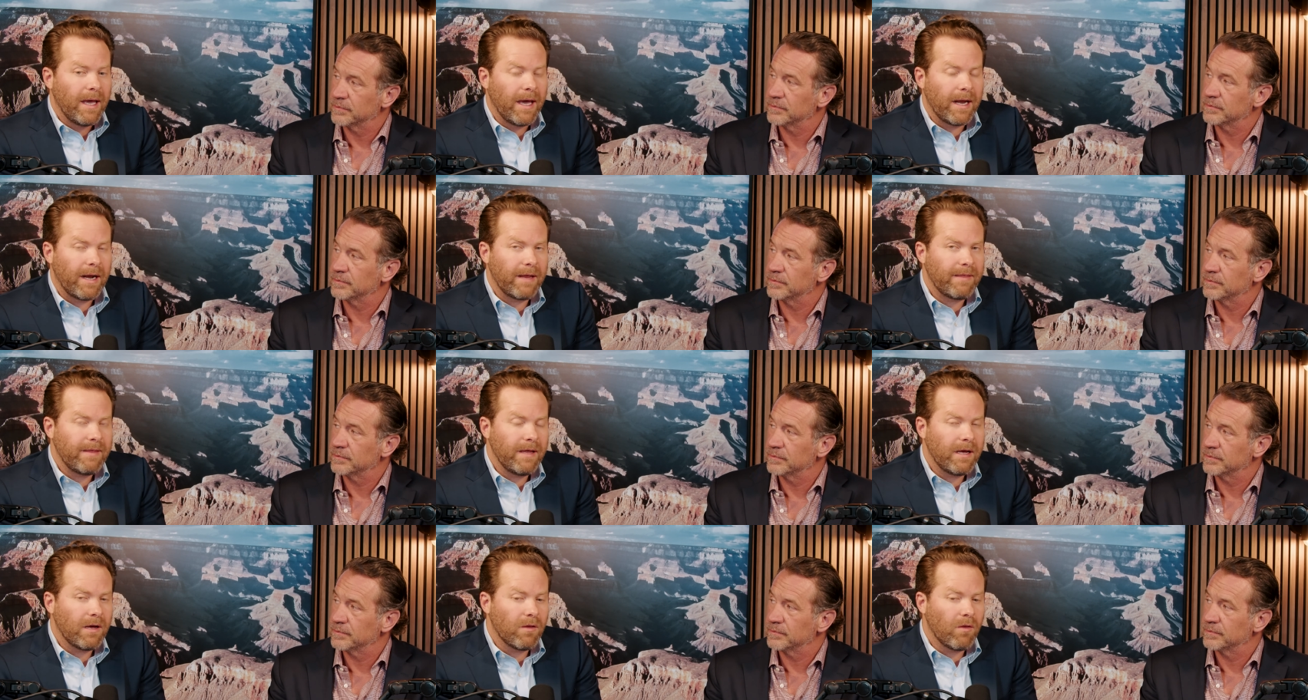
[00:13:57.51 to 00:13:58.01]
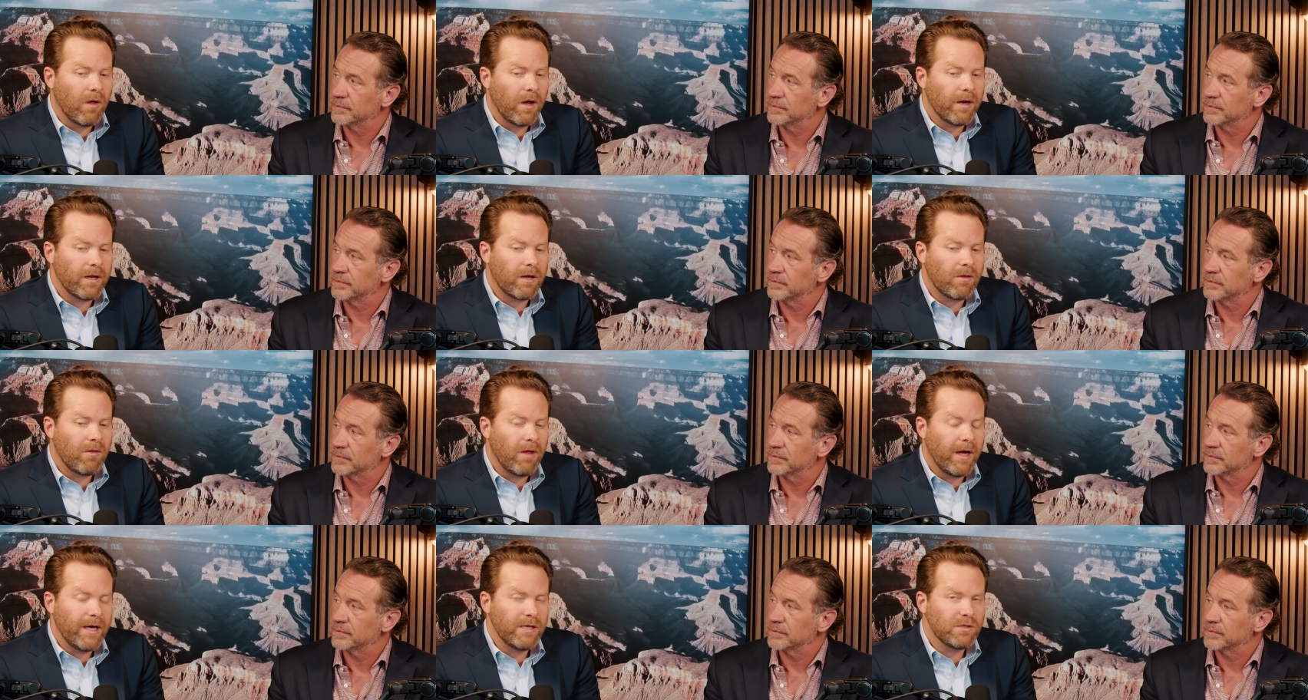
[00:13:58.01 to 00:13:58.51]
Speaker 1: And I think a lot
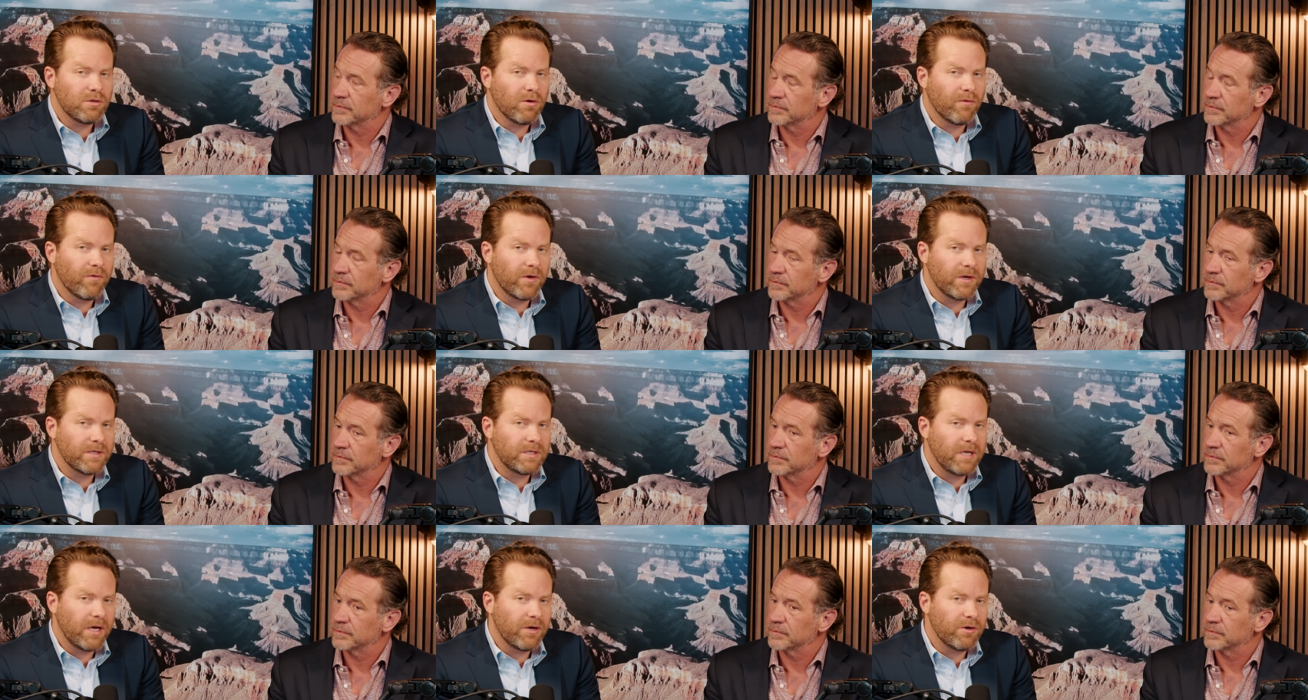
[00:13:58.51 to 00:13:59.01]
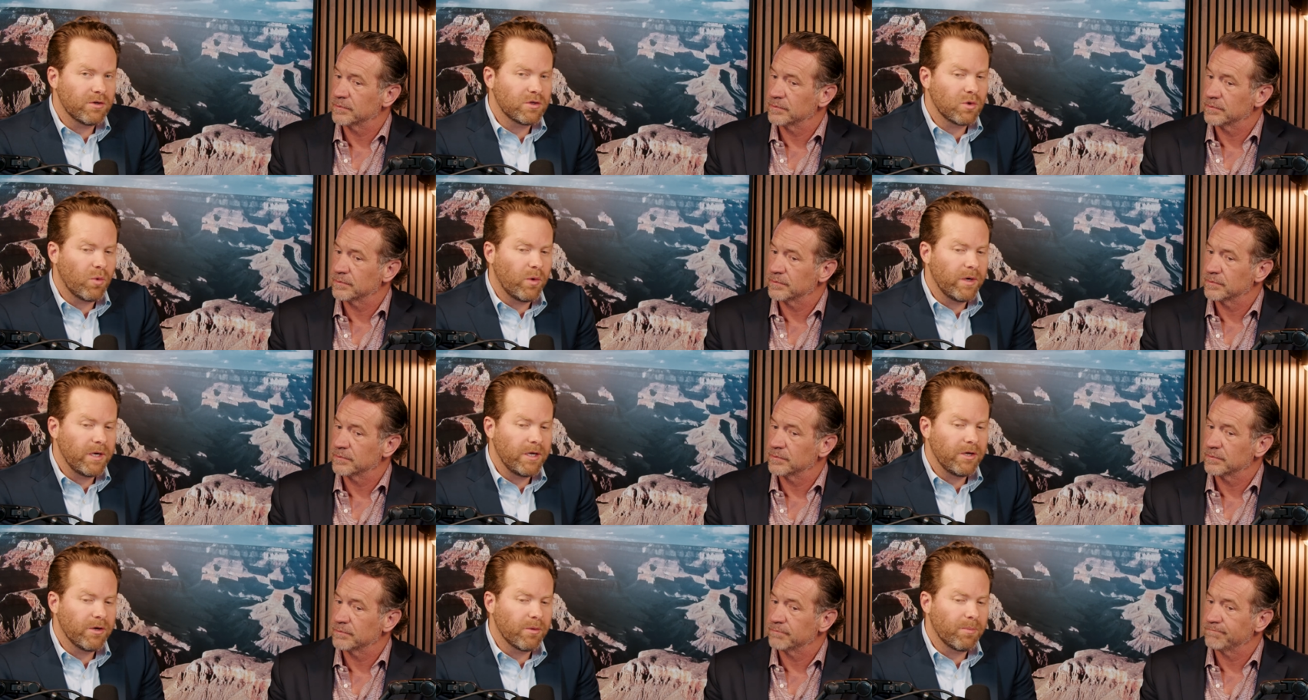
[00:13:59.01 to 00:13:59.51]
of clients over a ten or
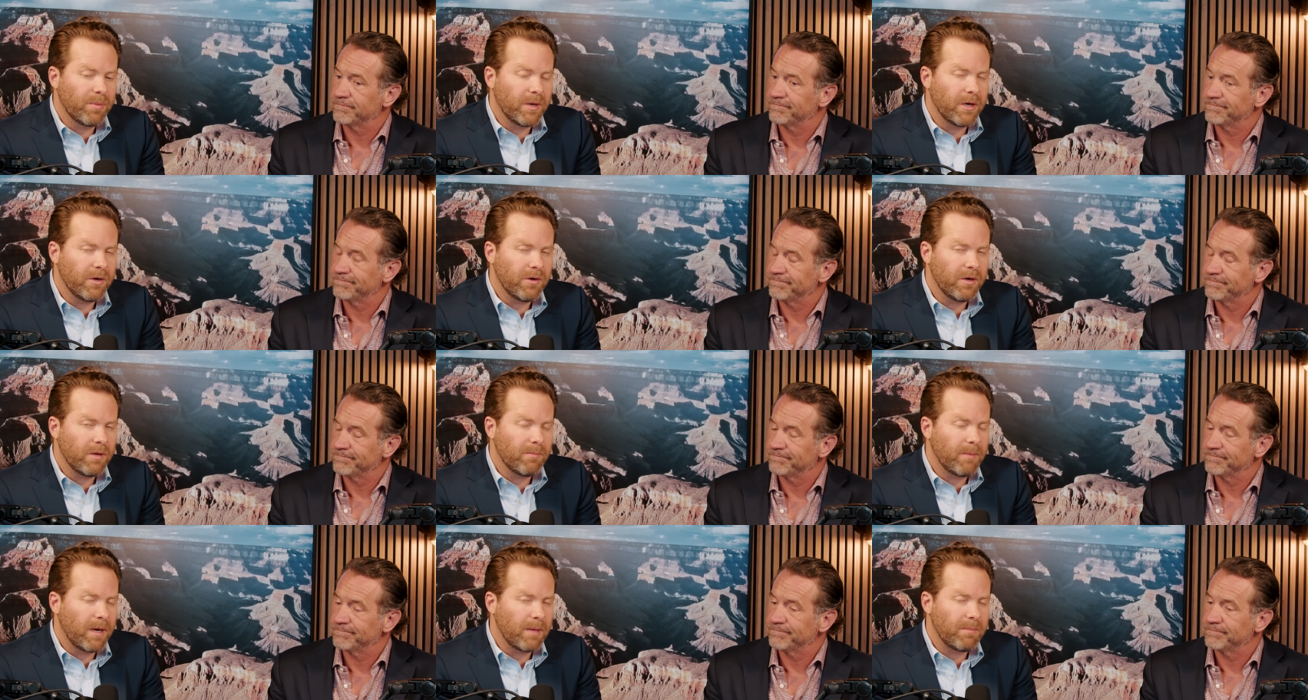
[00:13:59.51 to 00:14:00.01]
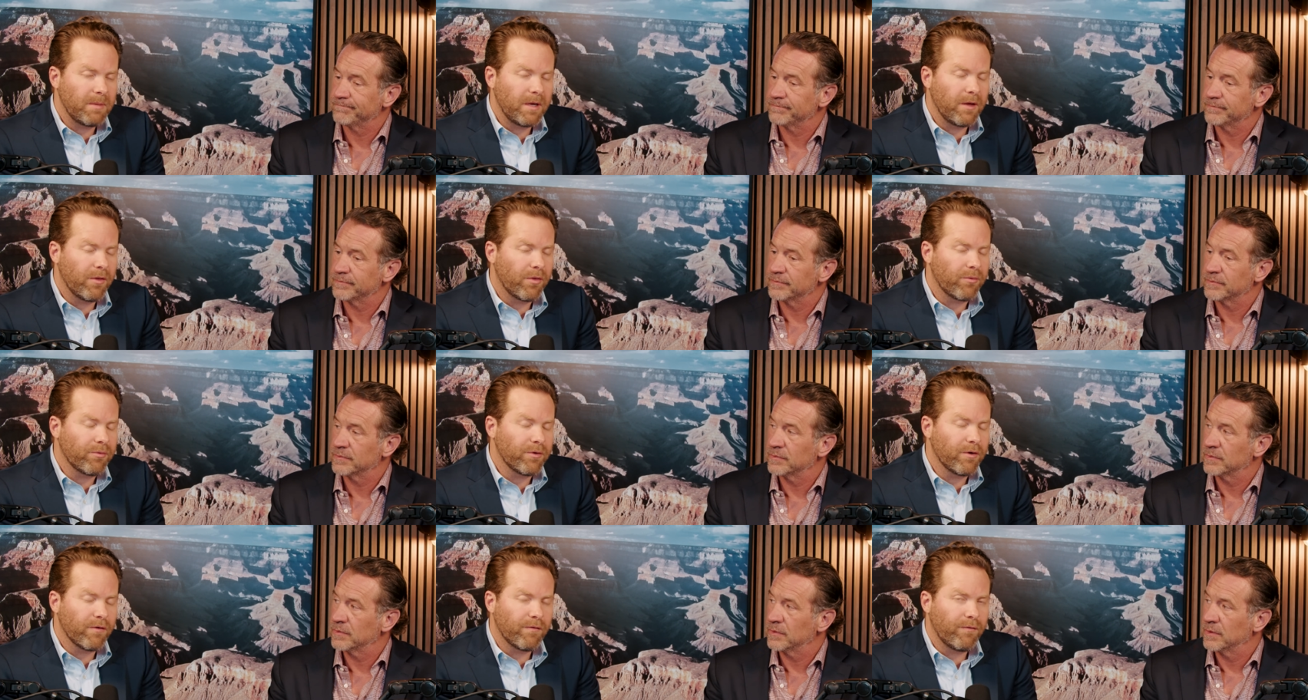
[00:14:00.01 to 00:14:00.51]
twenty year period might be
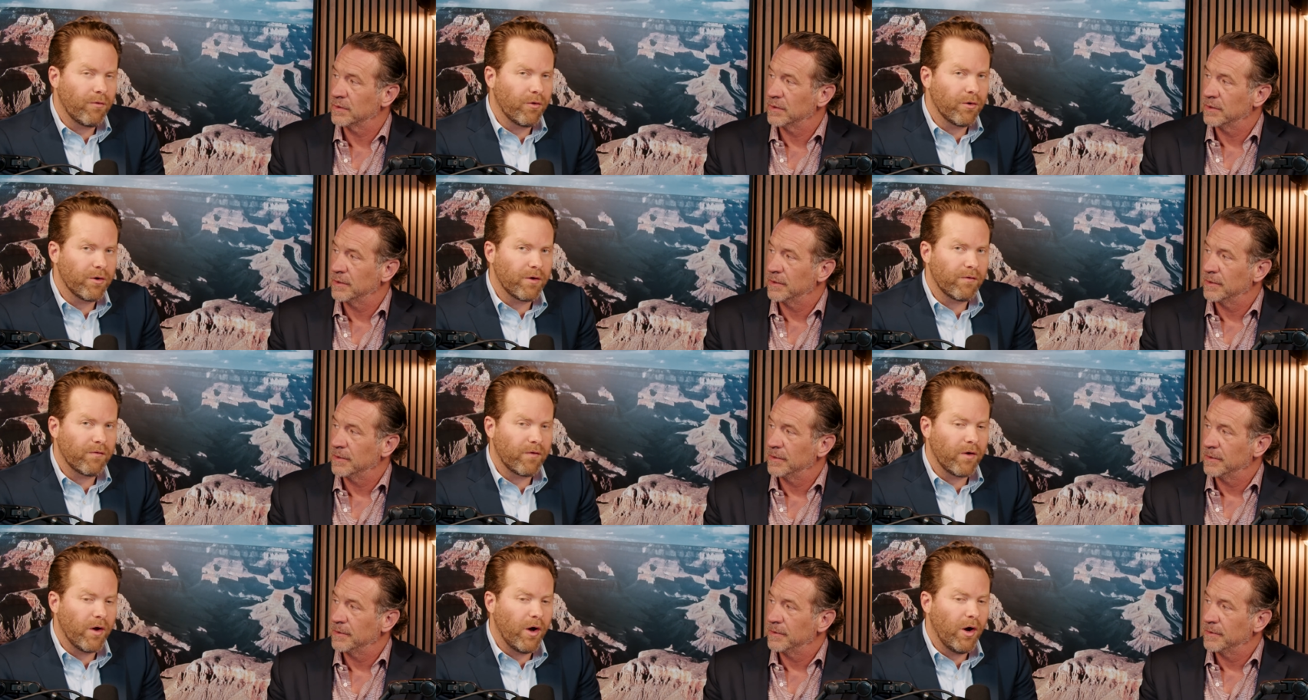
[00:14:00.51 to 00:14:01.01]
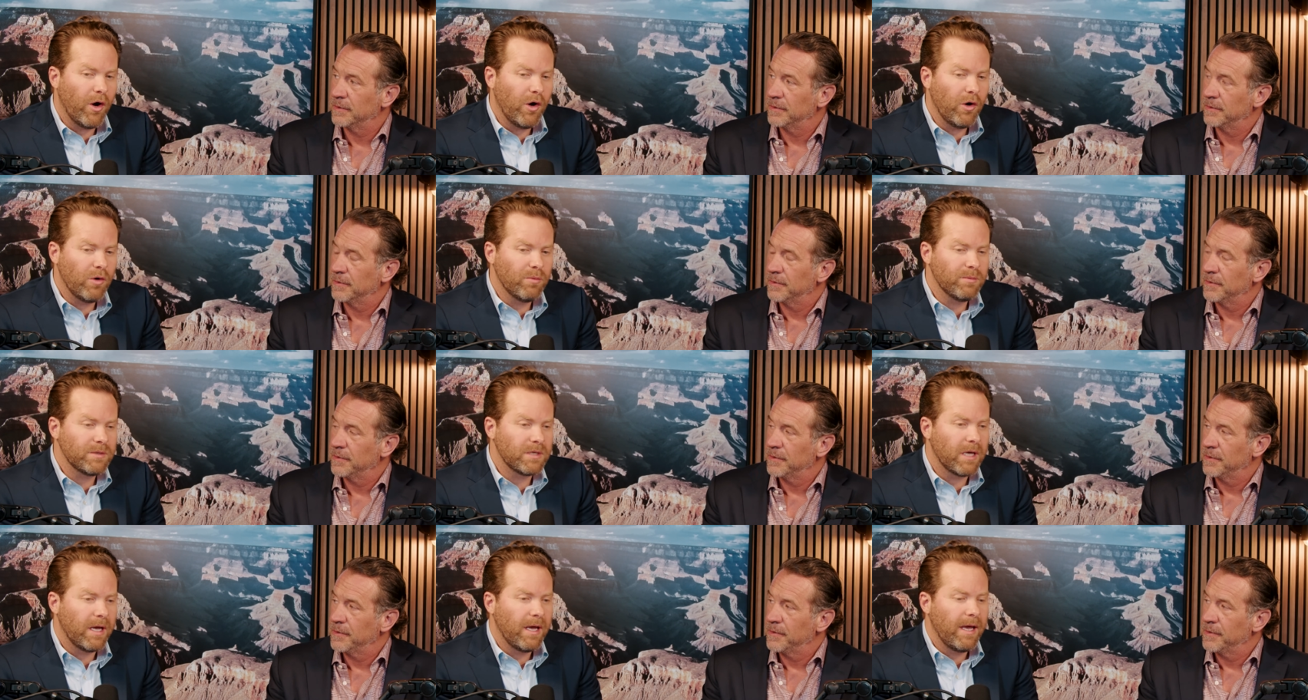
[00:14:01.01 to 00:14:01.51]
in three or four different
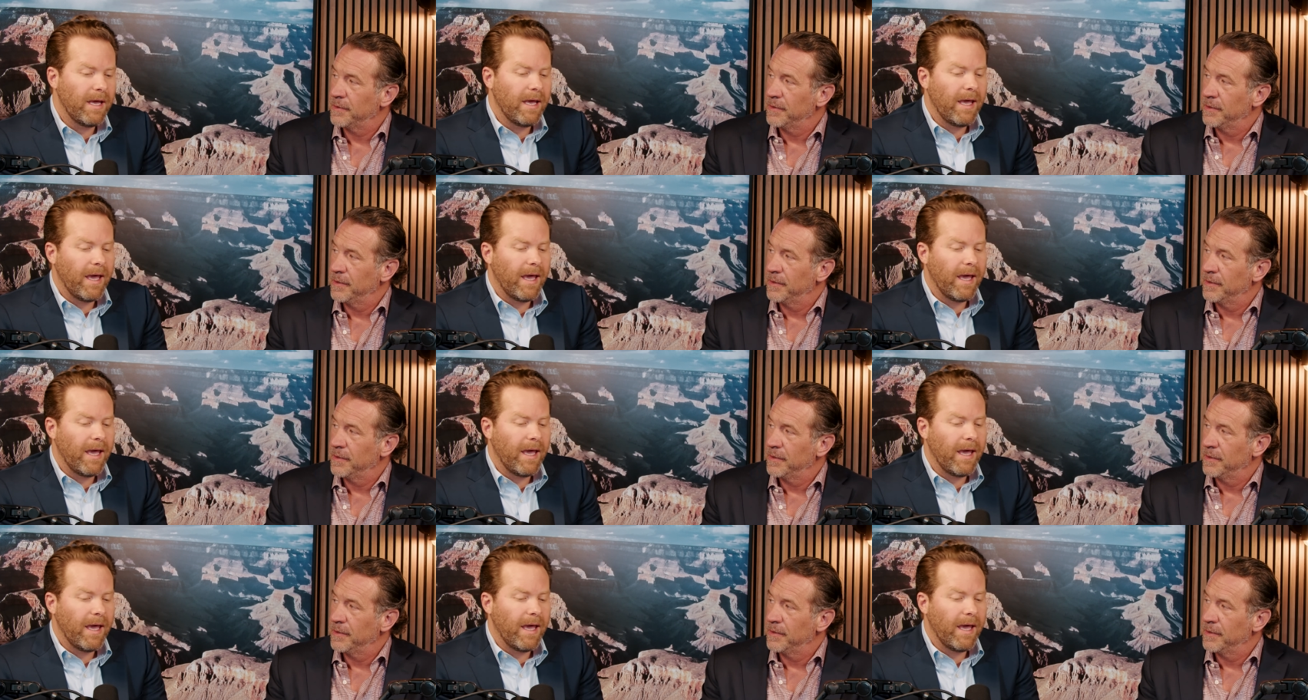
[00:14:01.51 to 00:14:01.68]
homes.